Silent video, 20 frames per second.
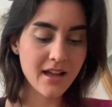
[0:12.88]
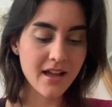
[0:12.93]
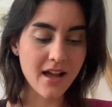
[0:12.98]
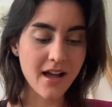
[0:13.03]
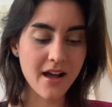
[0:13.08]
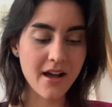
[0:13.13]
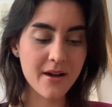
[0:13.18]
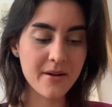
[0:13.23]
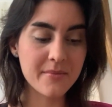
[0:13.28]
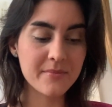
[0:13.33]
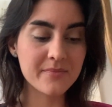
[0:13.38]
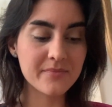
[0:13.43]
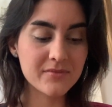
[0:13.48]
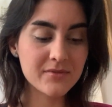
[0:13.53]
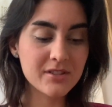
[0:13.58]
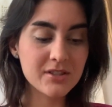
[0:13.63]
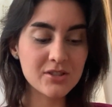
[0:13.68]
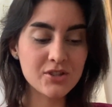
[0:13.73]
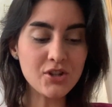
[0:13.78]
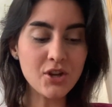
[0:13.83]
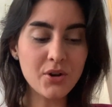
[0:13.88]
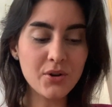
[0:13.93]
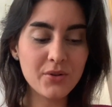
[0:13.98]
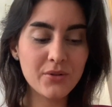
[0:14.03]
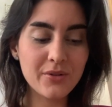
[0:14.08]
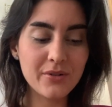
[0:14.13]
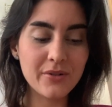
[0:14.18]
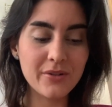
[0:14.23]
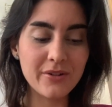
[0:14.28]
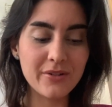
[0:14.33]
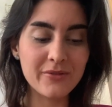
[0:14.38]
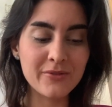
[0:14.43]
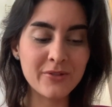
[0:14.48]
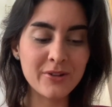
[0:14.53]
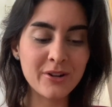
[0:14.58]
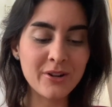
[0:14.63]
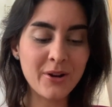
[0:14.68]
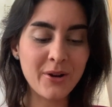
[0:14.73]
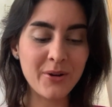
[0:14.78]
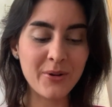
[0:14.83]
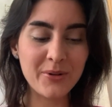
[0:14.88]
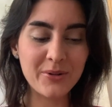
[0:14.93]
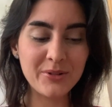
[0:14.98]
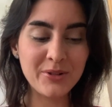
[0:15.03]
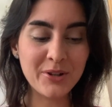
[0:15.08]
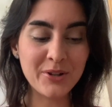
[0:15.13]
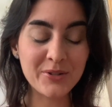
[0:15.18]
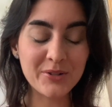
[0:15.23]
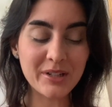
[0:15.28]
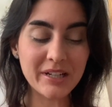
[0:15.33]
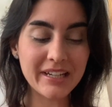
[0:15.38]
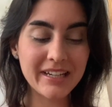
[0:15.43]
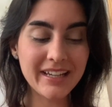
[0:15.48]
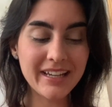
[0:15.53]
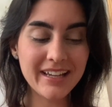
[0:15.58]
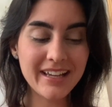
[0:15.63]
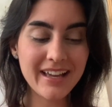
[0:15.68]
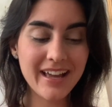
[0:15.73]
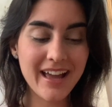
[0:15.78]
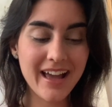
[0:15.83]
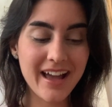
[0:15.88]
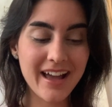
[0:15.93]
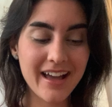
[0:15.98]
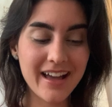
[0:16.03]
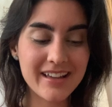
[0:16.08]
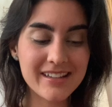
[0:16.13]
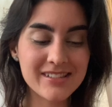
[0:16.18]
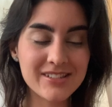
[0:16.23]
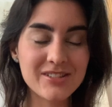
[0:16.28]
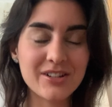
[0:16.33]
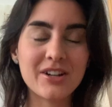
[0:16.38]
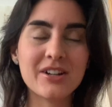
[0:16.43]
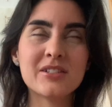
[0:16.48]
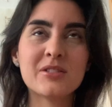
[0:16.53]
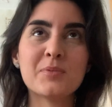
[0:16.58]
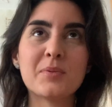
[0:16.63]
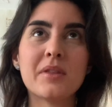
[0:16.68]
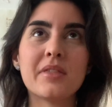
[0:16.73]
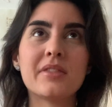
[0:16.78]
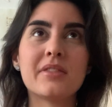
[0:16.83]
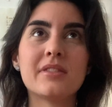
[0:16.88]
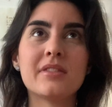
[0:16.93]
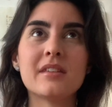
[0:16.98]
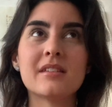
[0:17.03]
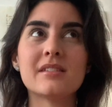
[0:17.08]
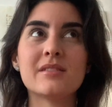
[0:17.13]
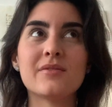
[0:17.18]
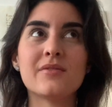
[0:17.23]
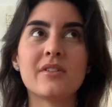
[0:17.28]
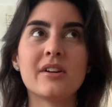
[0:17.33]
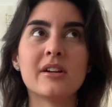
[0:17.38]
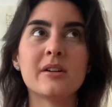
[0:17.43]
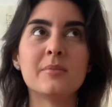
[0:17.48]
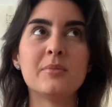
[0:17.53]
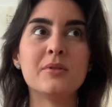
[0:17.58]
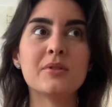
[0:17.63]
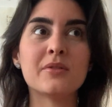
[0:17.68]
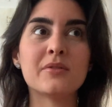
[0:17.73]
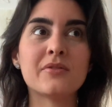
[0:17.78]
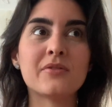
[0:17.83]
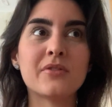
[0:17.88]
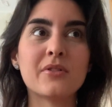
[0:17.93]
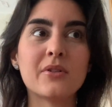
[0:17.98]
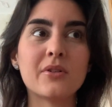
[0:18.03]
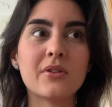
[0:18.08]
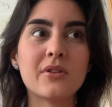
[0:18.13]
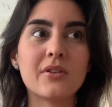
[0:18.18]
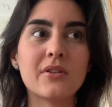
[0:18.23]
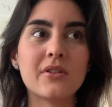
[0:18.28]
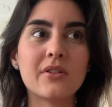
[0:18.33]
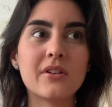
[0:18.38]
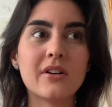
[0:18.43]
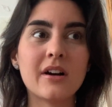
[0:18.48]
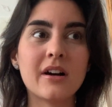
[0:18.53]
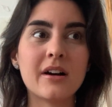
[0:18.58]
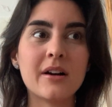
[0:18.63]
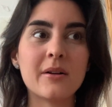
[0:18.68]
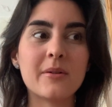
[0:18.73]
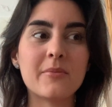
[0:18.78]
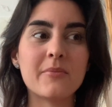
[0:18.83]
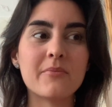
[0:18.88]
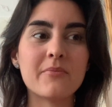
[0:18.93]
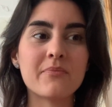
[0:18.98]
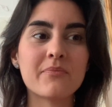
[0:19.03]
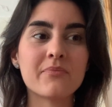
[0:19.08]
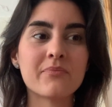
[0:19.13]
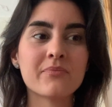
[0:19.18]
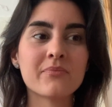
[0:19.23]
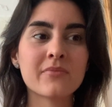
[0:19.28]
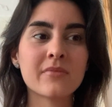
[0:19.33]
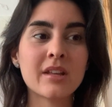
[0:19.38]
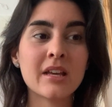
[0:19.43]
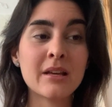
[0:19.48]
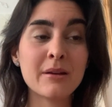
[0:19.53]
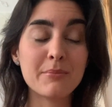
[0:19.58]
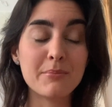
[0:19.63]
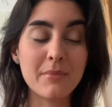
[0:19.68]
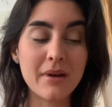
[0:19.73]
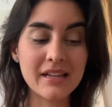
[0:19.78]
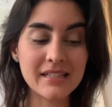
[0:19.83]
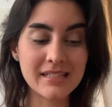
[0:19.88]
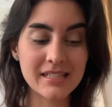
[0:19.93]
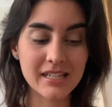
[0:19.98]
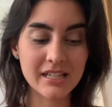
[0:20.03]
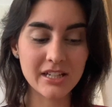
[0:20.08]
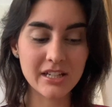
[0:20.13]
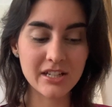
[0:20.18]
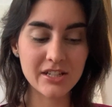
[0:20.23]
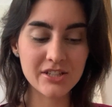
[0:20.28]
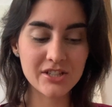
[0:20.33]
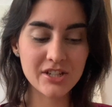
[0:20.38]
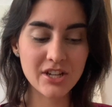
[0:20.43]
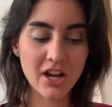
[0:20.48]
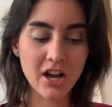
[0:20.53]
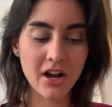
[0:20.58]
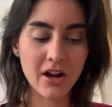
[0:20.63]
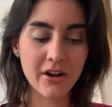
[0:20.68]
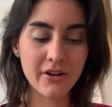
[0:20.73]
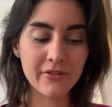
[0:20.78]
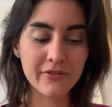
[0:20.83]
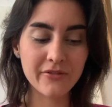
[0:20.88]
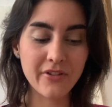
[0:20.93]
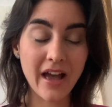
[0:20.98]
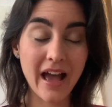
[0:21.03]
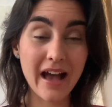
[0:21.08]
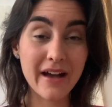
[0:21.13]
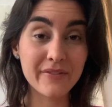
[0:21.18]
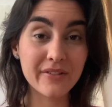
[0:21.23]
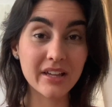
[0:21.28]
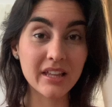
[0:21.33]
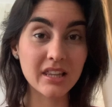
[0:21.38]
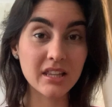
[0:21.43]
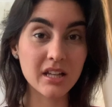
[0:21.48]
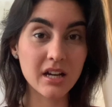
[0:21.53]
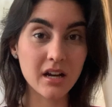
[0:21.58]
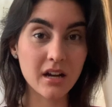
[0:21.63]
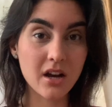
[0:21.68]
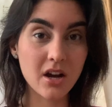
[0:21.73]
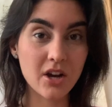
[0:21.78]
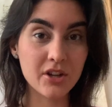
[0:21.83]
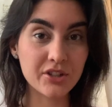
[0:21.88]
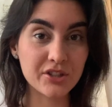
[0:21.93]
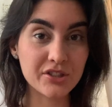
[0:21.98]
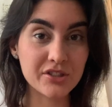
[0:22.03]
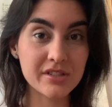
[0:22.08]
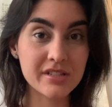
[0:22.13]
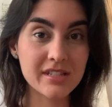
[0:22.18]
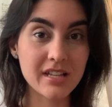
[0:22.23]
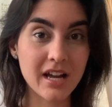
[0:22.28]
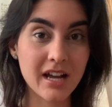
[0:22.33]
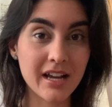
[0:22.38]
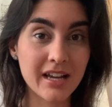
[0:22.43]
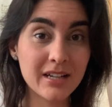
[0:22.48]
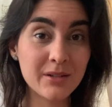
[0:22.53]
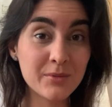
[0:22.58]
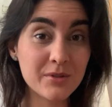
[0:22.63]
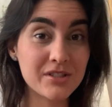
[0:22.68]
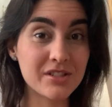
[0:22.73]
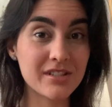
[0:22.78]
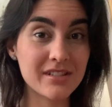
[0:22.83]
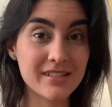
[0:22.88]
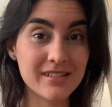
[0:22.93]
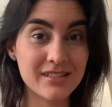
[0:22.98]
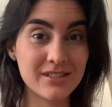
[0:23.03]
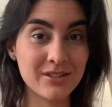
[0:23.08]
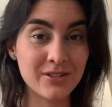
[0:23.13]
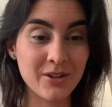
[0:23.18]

So, Virgo, your reading starts with this very beautiful message of having luck on your side, which is,